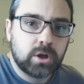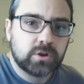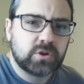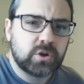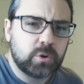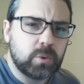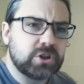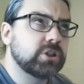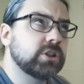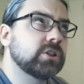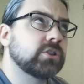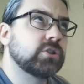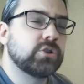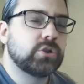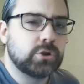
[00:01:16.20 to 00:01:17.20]
So the question
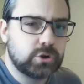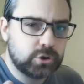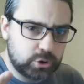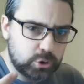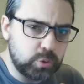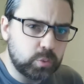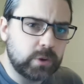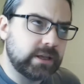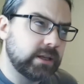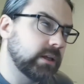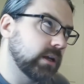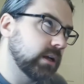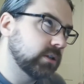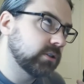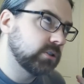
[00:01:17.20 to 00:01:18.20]
is, do
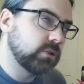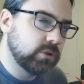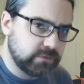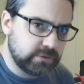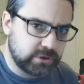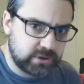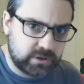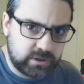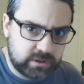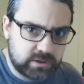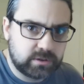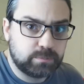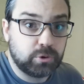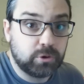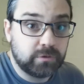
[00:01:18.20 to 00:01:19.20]
we as
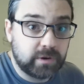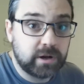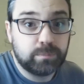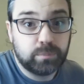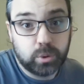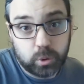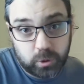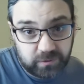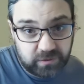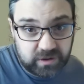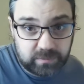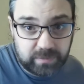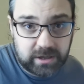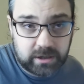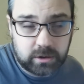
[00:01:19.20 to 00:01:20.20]
universities provide poor
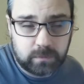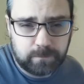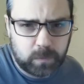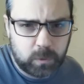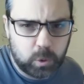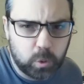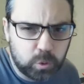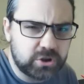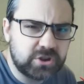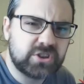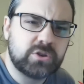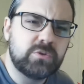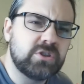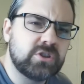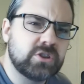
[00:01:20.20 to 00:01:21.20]
feedback, or do
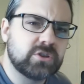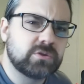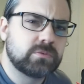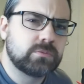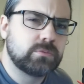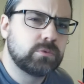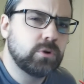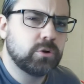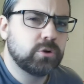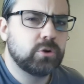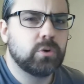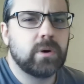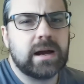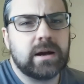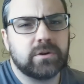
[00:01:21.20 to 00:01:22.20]
students just not
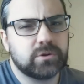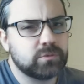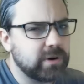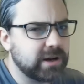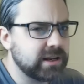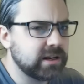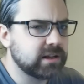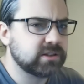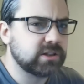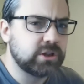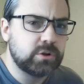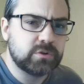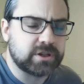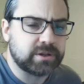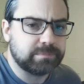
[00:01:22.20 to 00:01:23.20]
know how to recognise
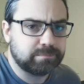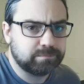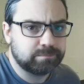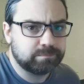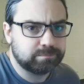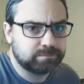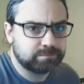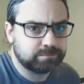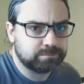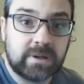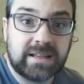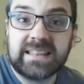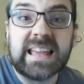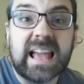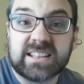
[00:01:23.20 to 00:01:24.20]
and use it?
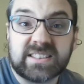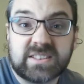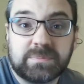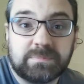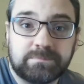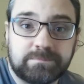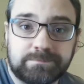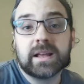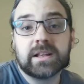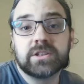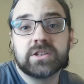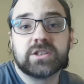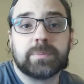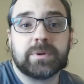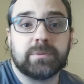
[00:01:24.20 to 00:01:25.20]
Yes, the
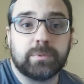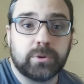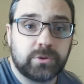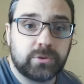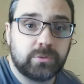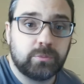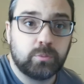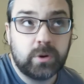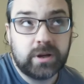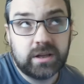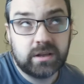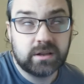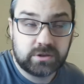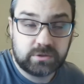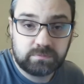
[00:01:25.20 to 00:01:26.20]
answer is a bit of both.
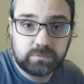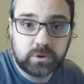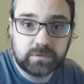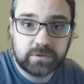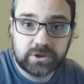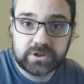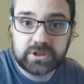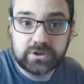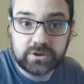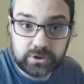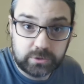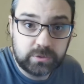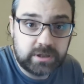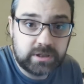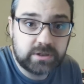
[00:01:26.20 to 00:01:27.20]
We as universities
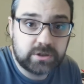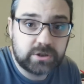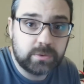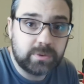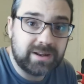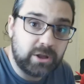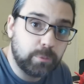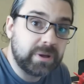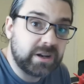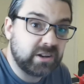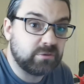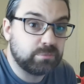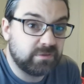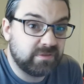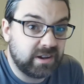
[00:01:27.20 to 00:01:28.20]
do need to do a little better
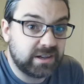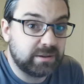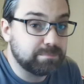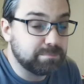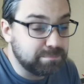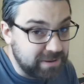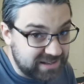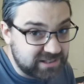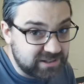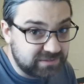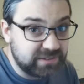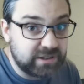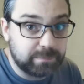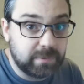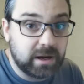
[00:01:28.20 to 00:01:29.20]
in providing better
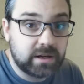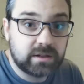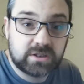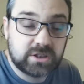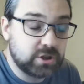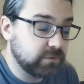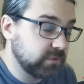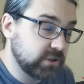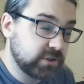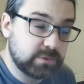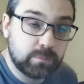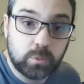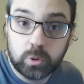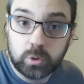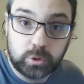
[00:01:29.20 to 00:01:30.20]
feedback, stuff
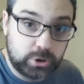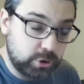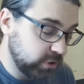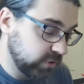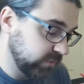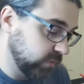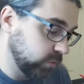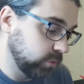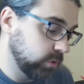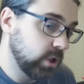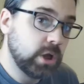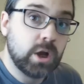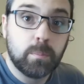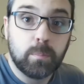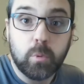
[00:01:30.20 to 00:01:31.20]
that's more useful,
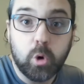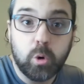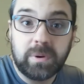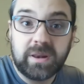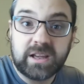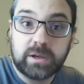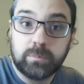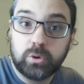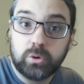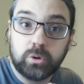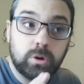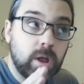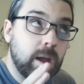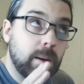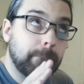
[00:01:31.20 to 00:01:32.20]
more
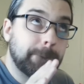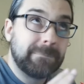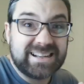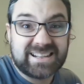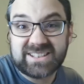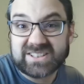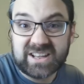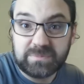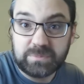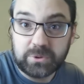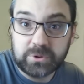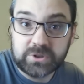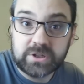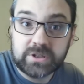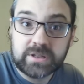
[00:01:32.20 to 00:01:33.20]
applicable, better
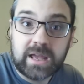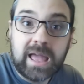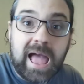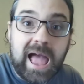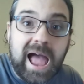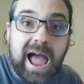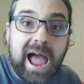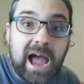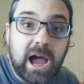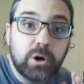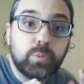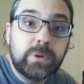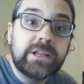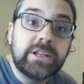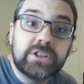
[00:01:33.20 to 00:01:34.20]
signposted,
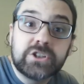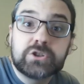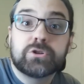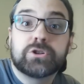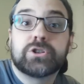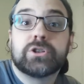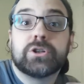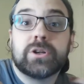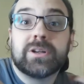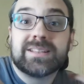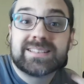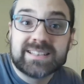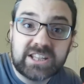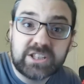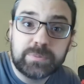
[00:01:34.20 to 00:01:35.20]
and we need to structure
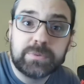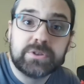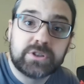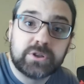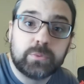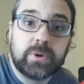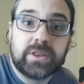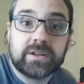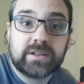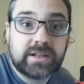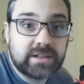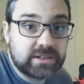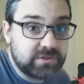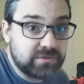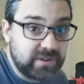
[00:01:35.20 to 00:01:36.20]
assessments in a way that
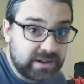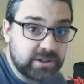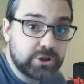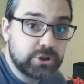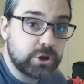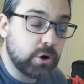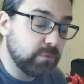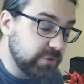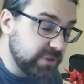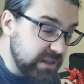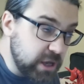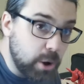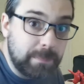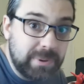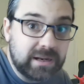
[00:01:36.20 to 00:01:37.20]
takes advantage of
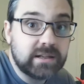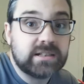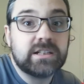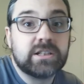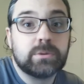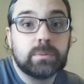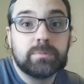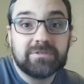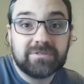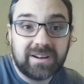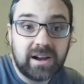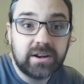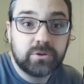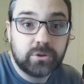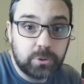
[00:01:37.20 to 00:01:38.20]
the ability to
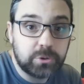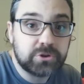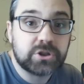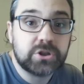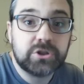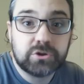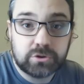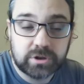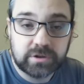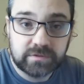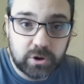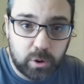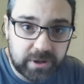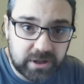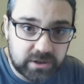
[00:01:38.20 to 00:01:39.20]
provide those constructive
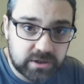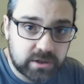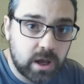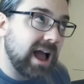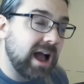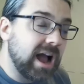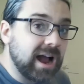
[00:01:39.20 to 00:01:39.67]
comments.